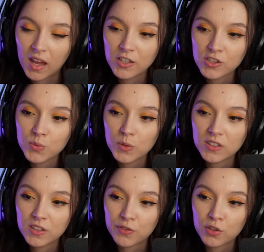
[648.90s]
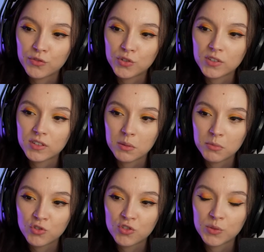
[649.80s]
I just wonder if all of those
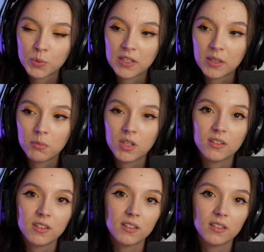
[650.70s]
images with him eating